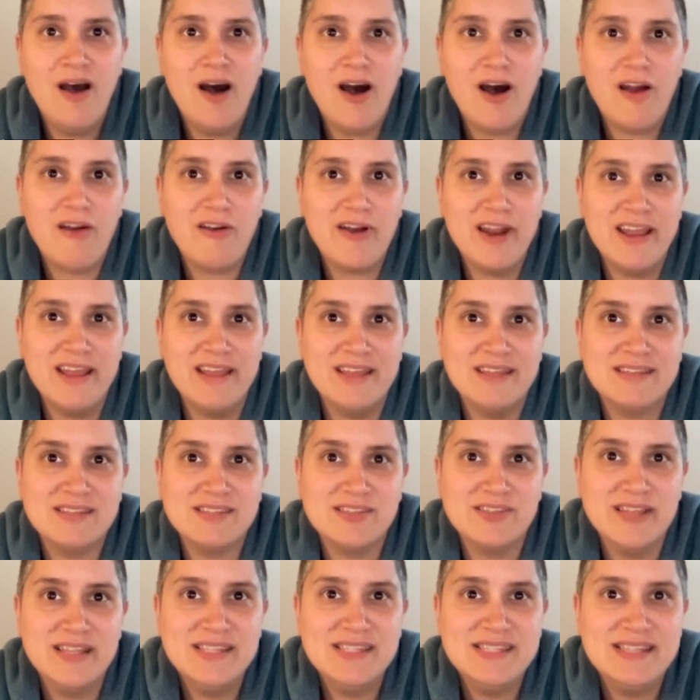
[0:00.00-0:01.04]
All right, so
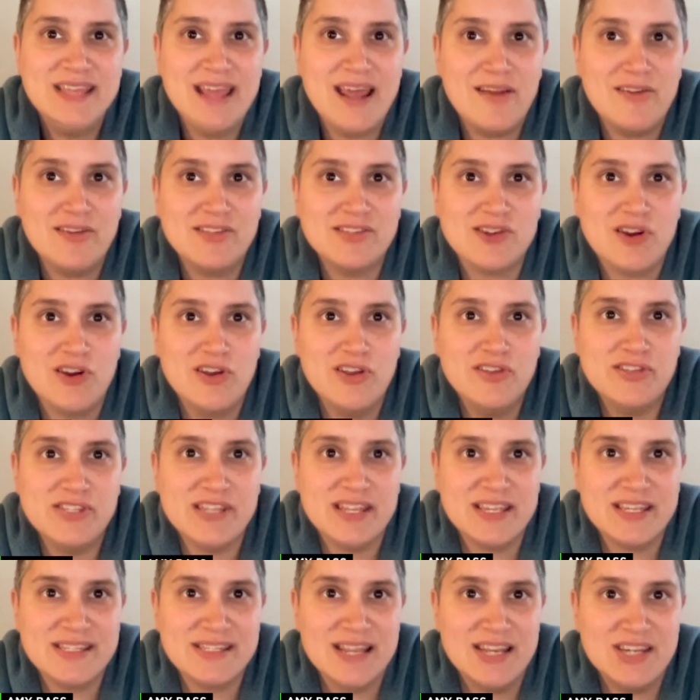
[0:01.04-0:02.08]
let's see how to start using
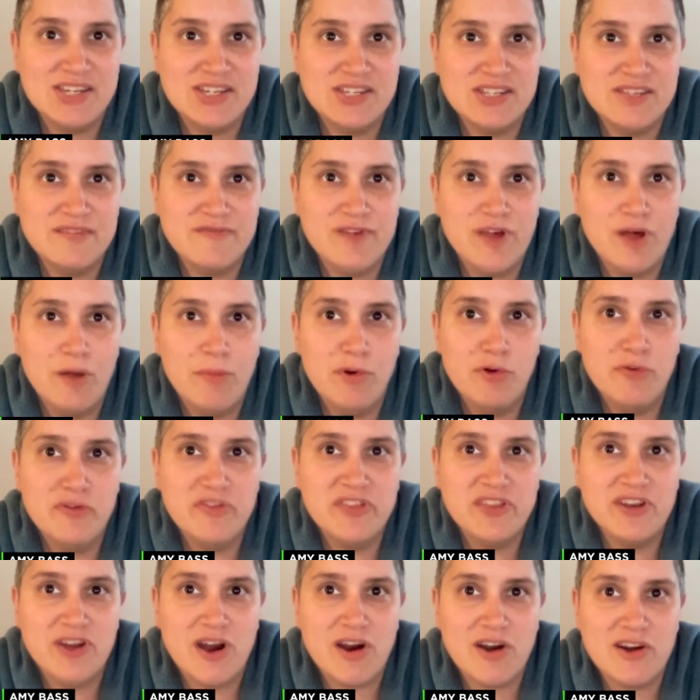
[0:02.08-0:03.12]
extensions available
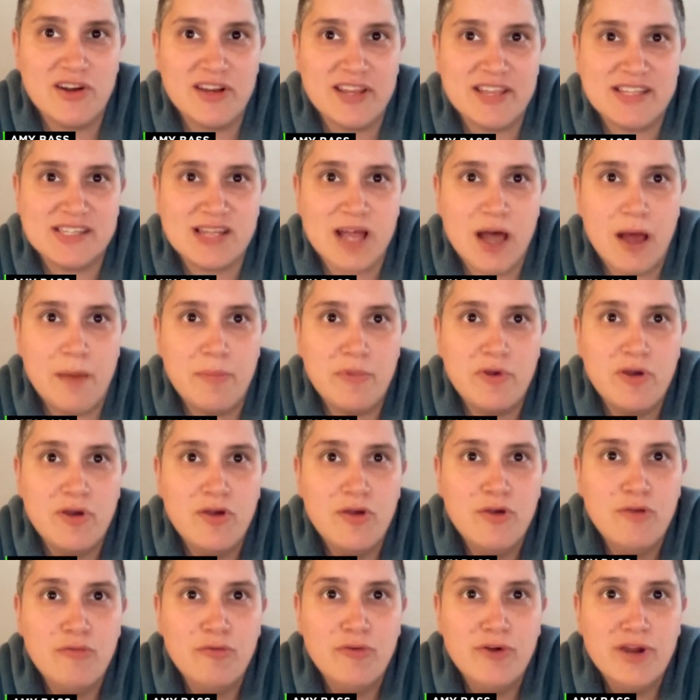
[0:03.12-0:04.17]
within Docker Desktop.
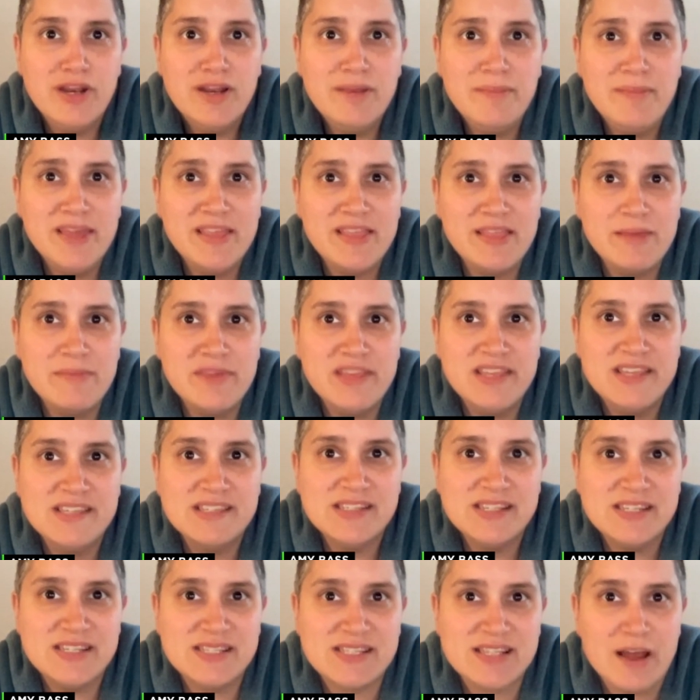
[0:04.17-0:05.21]
We wanted to make them
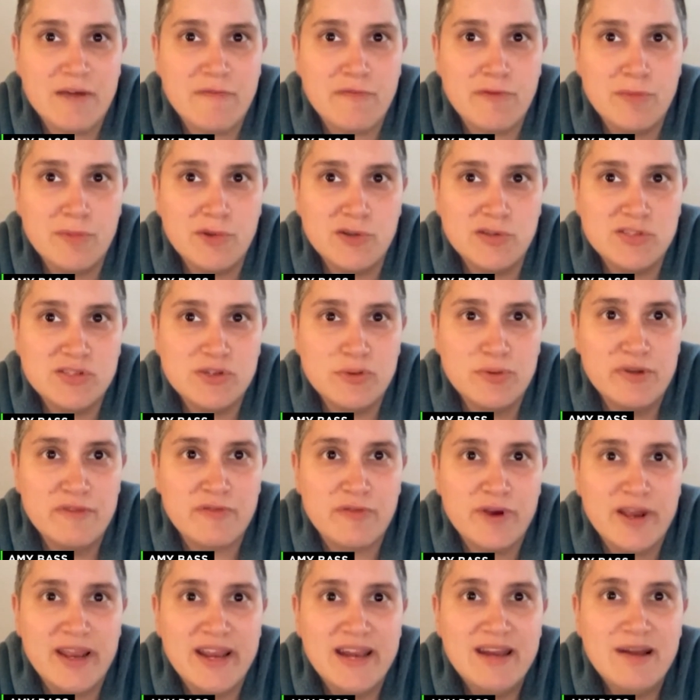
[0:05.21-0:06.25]
easily discoverable, so we've
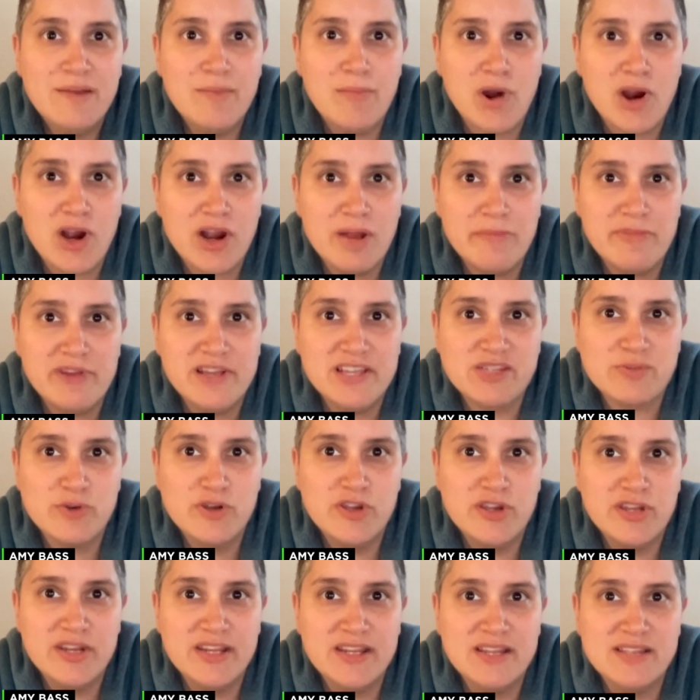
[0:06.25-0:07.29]
created a marketplace where you
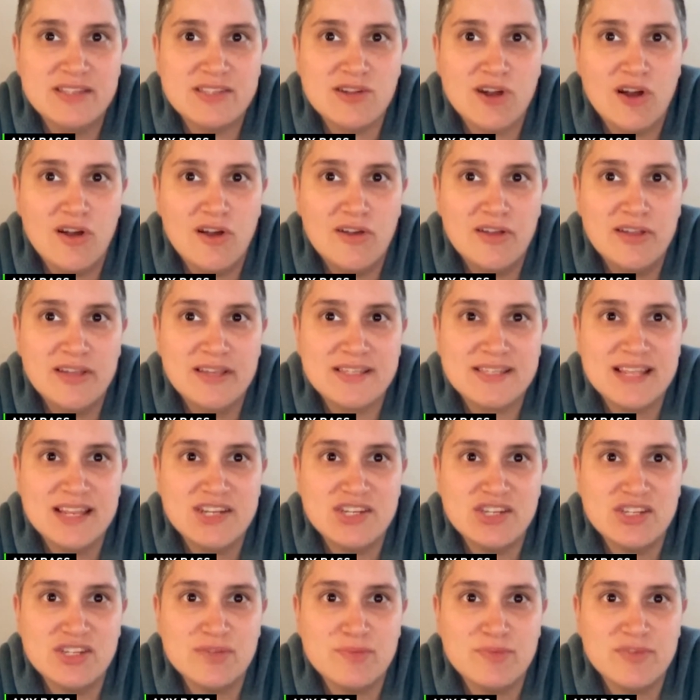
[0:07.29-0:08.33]
can install
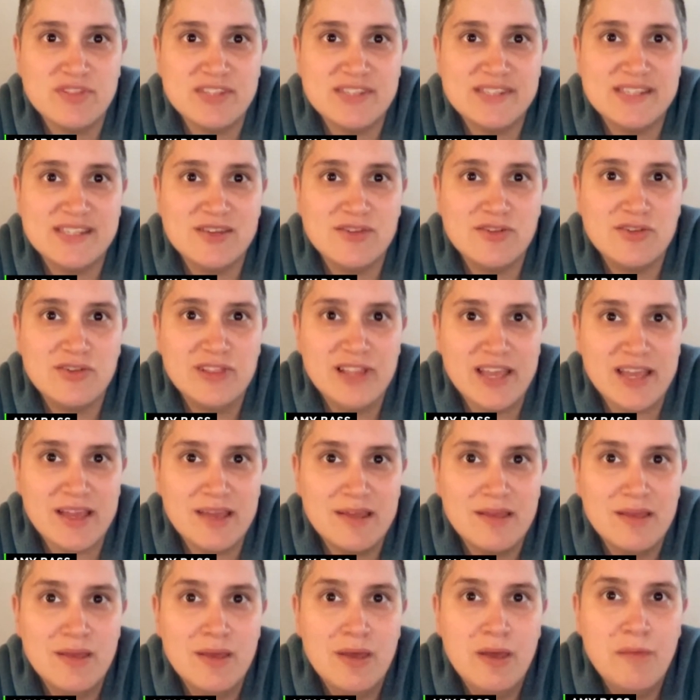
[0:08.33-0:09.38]
extensions with a single click.
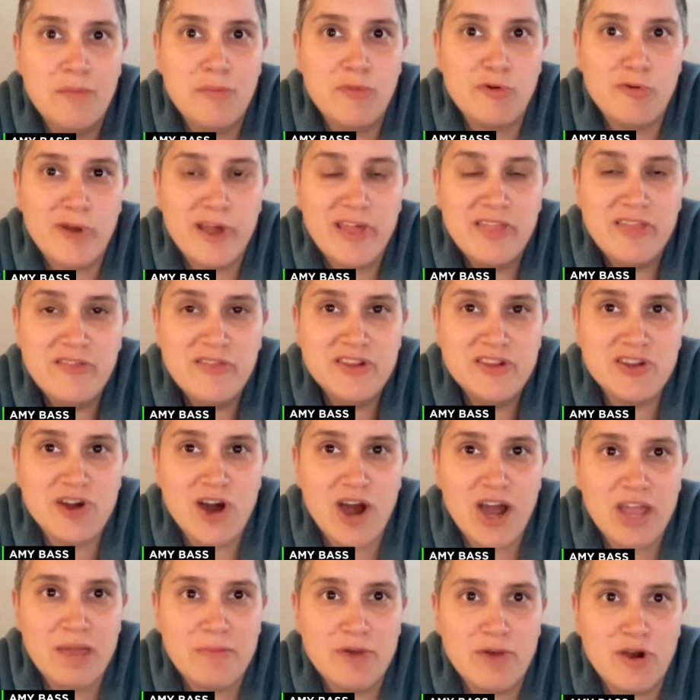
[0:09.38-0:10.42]
But rather than
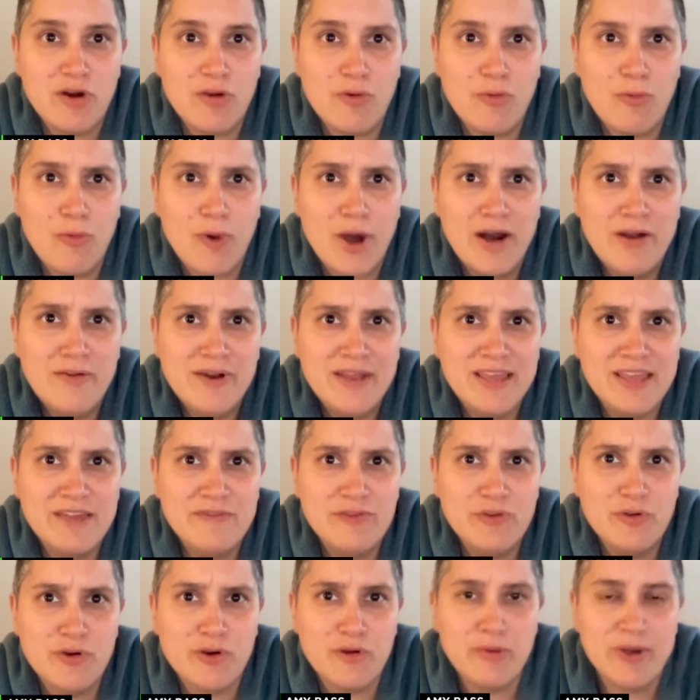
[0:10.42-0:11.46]
talking about it, why don't I give
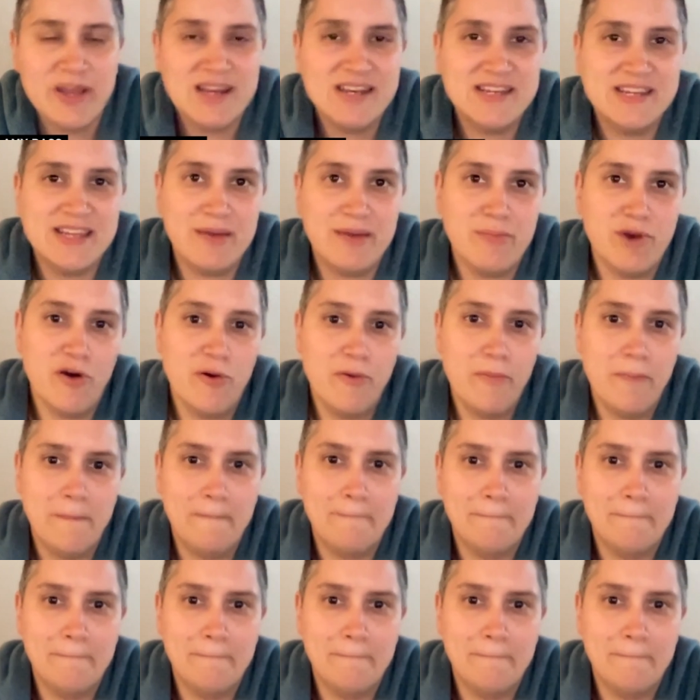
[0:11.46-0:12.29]
you a quick demo?